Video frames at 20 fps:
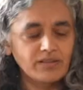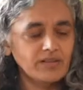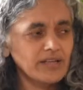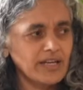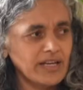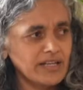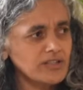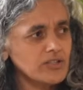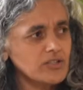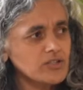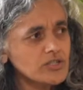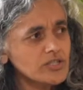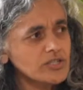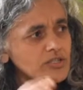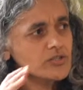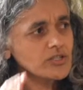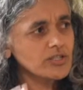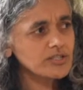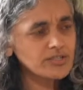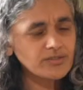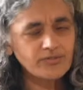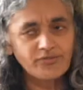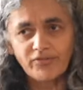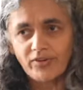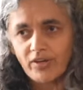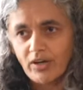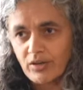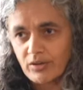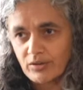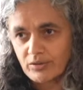Energy just
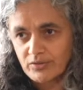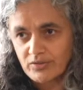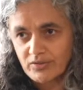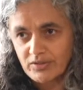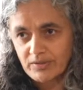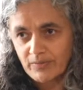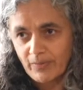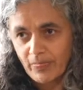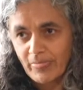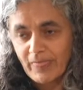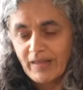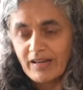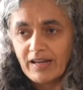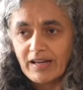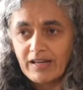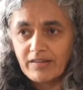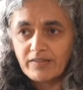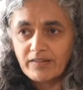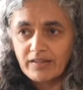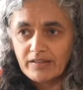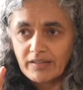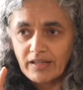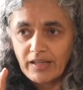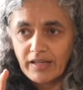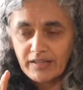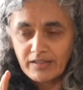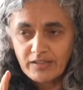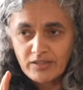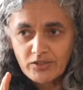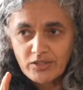flows. And that
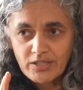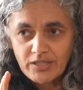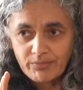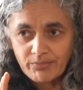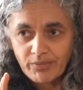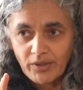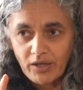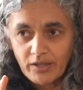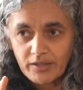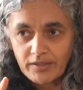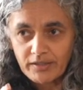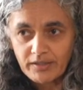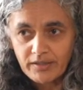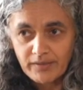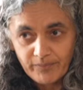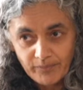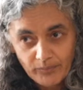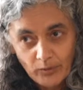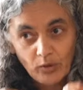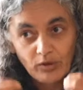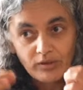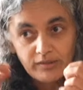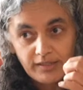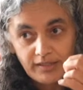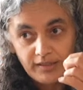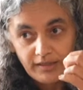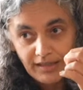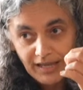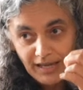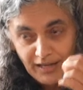energy body, or the
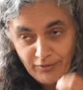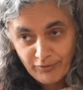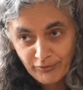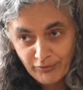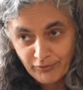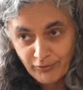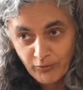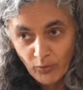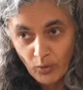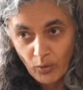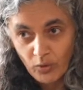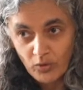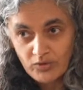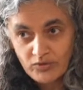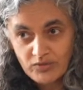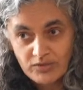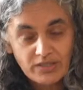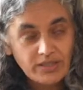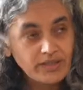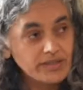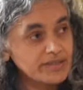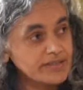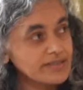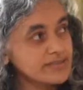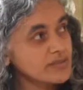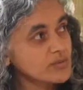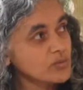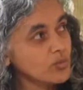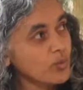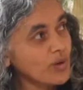life force,
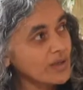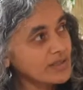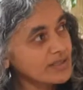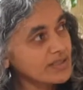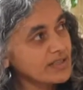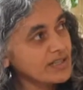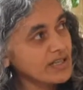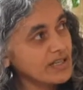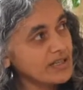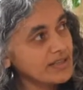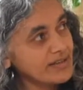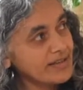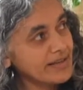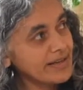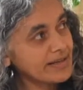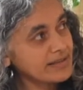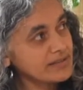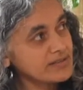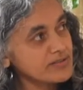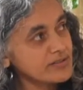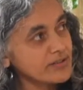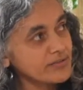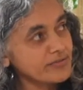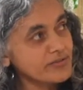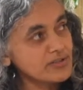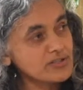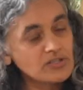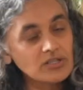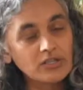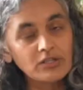is what connects the
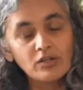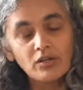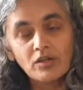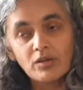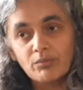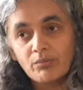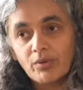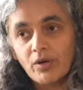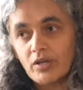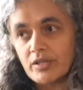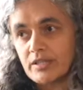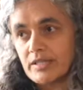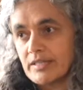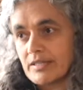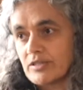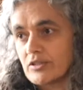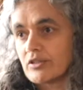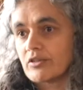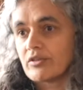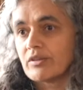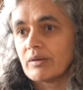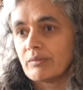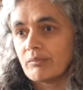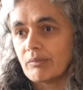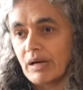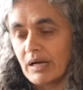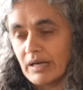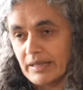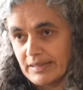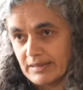physical body to the
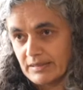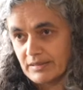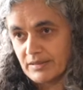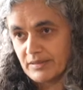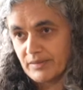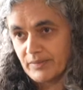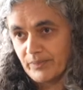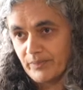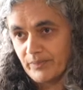mind.